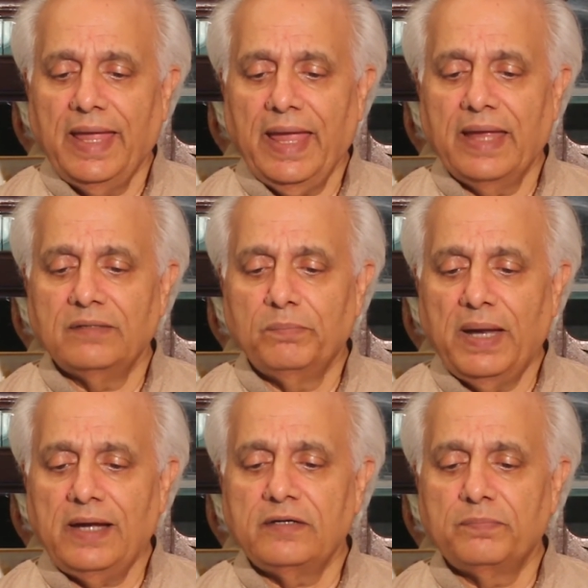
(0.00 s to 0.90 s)
and
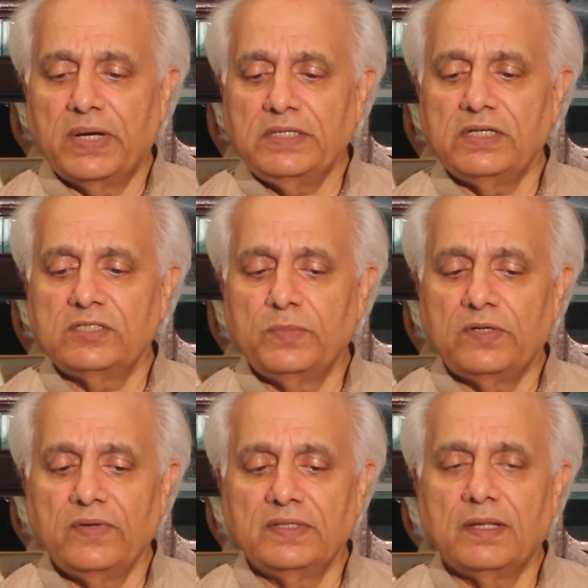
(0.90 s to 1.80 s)
build bridges
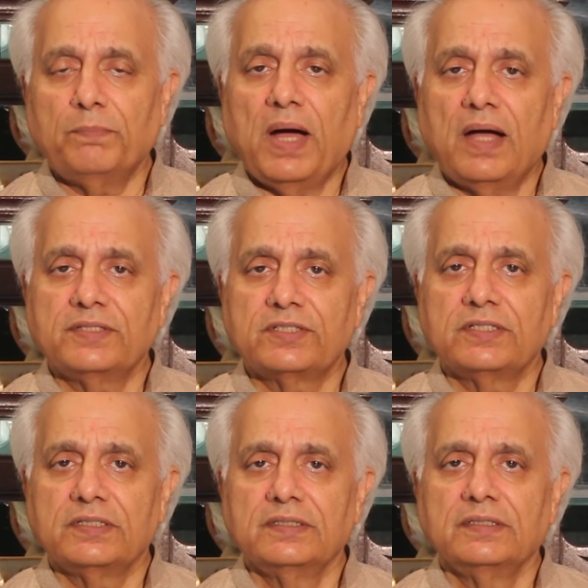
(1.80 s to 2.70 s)
between the
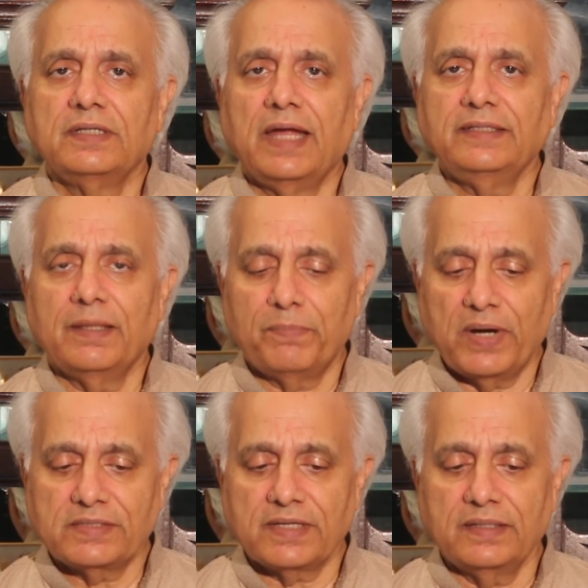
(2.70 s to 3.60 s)
past and the
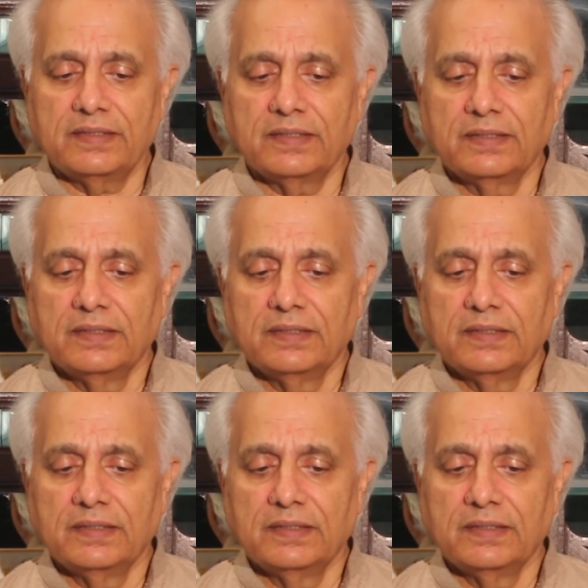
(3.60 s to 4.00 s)
present,